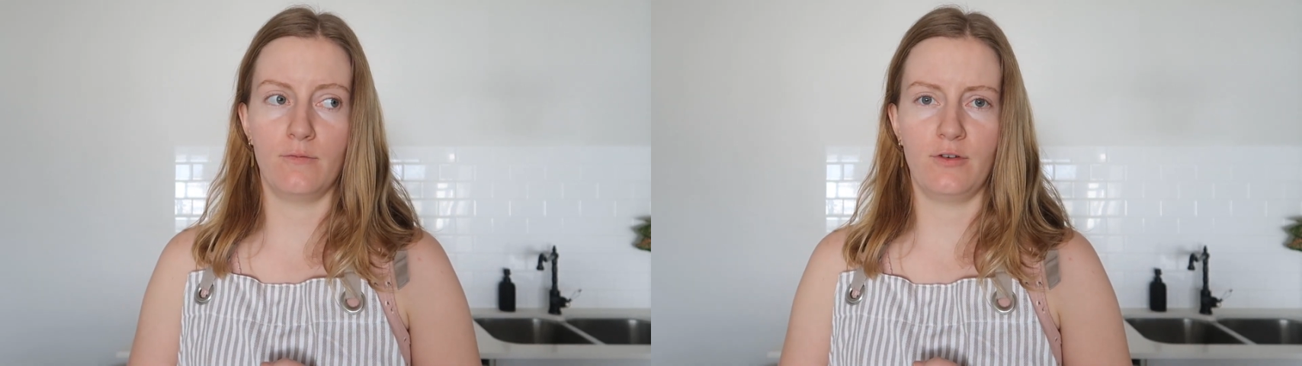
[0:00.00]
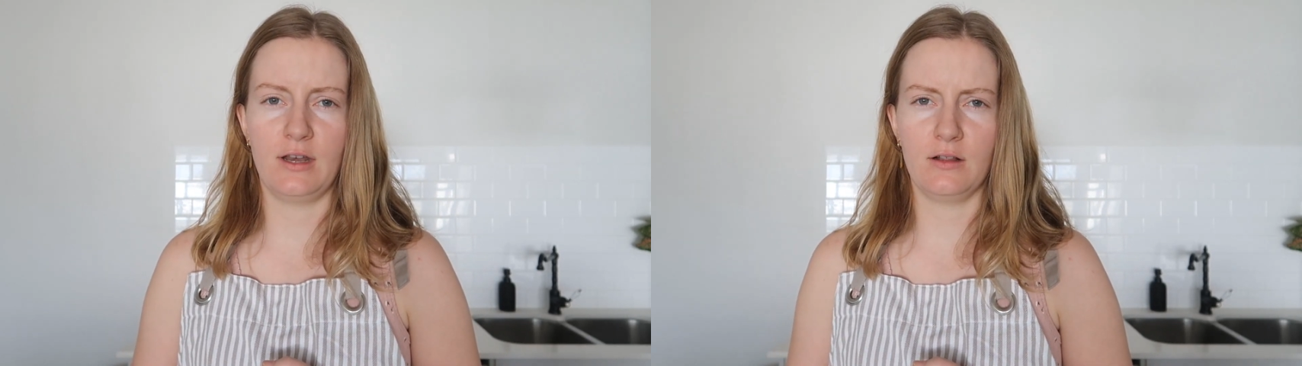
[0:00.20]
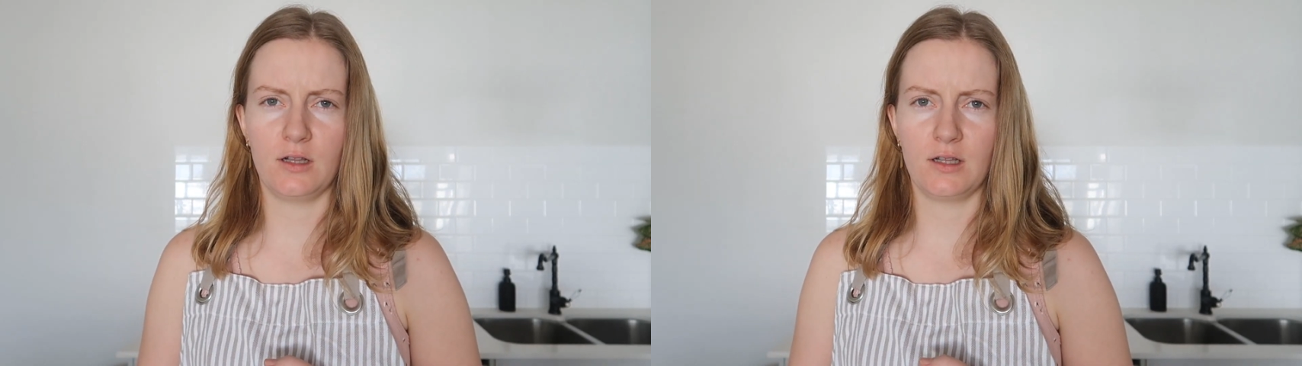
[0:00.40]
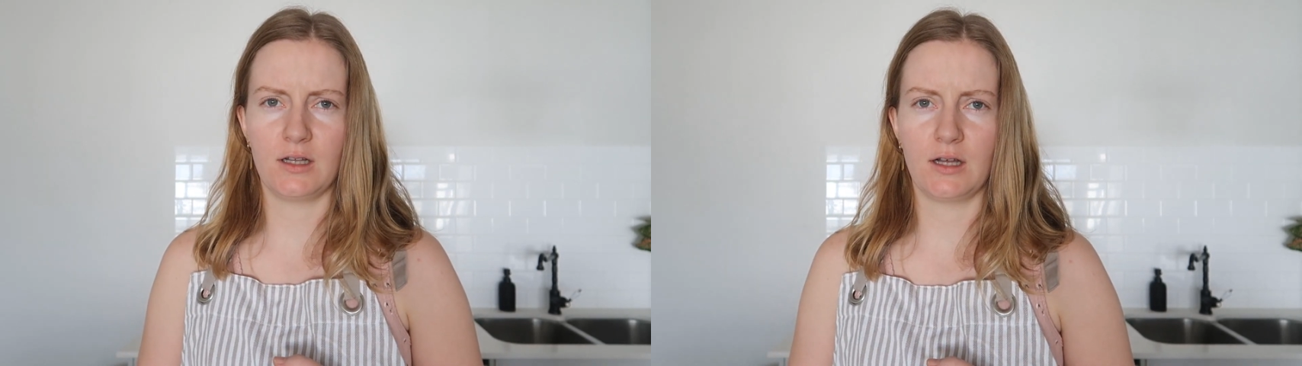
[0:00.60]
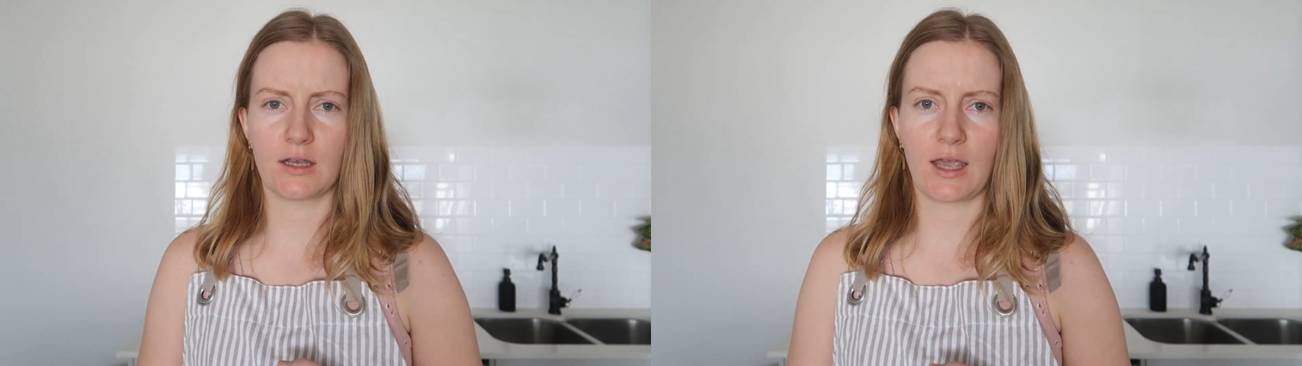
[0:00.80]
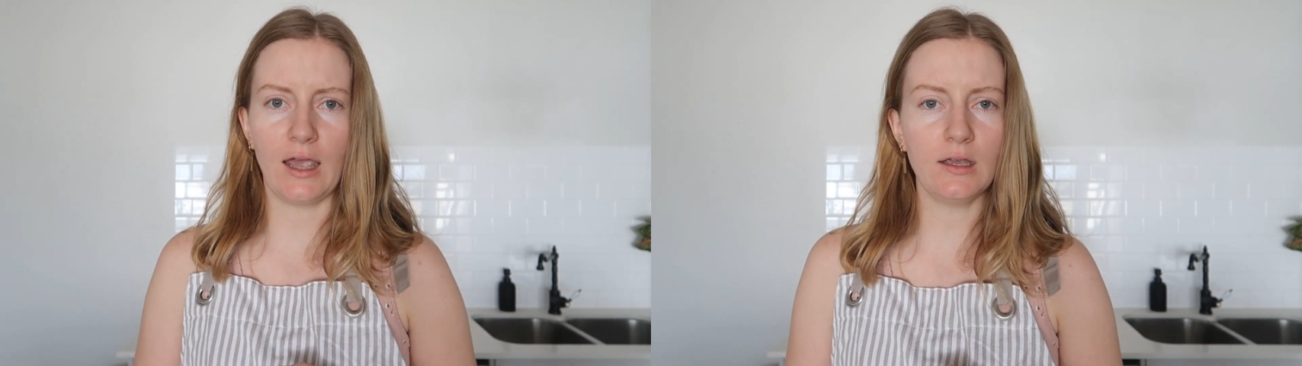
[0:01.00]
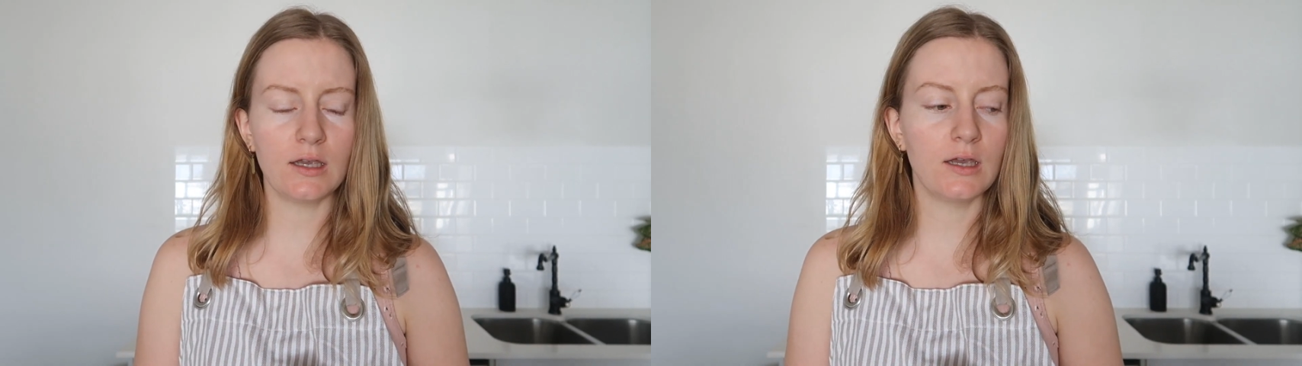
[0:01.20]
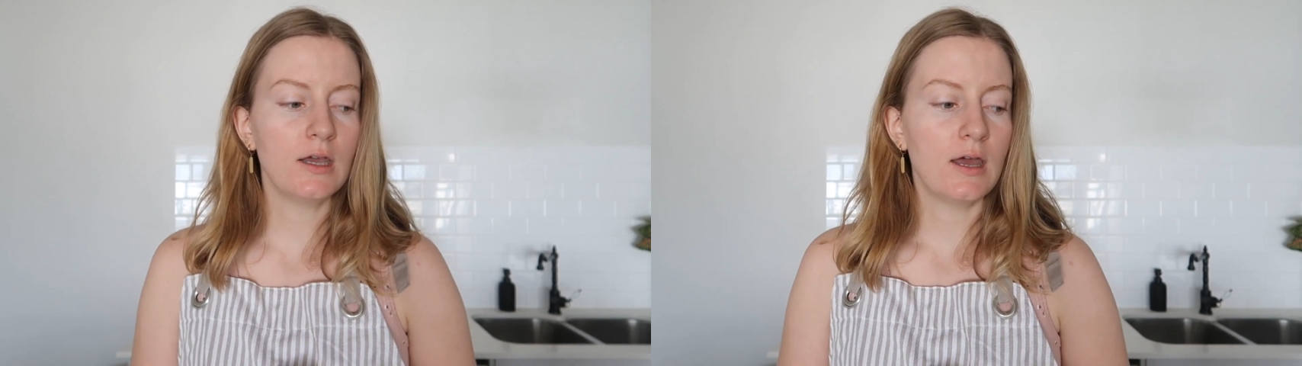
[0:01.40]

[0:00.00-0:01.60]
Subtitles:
vanilla cake,